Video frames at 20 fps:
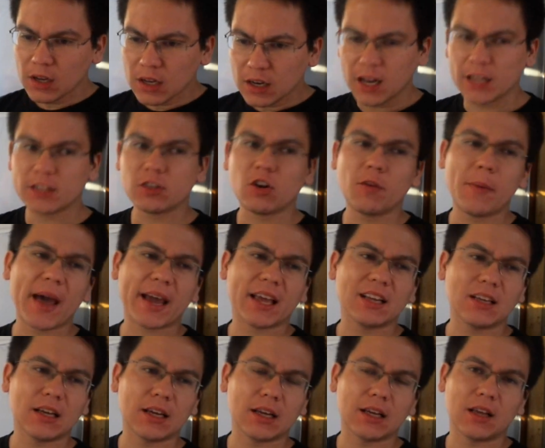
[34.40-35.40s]
Let's go back
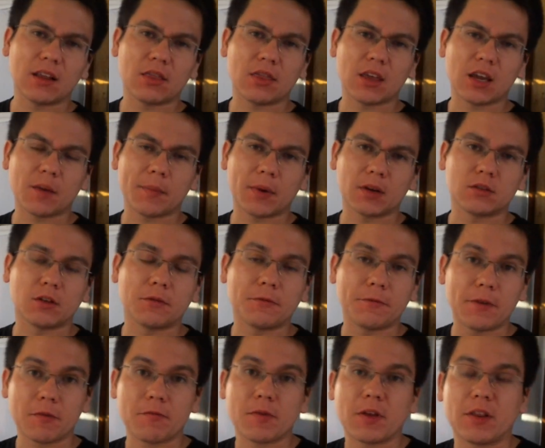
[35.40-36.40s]
and think about the
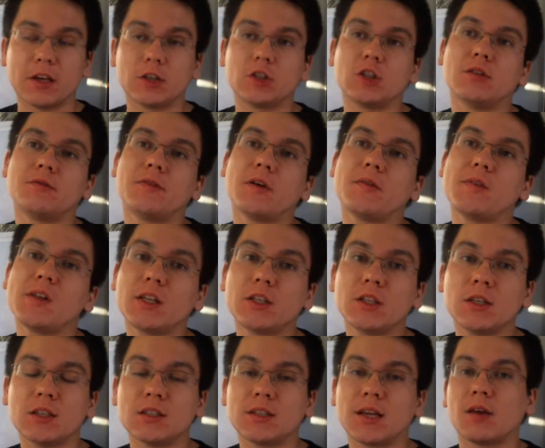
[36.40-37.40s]
5th edition. The 5th
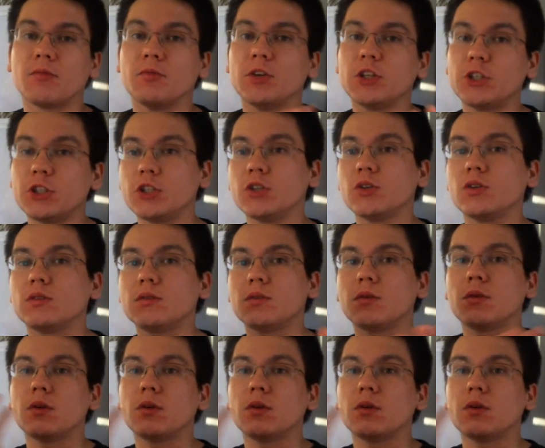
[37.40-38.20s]
edition is that we shoot.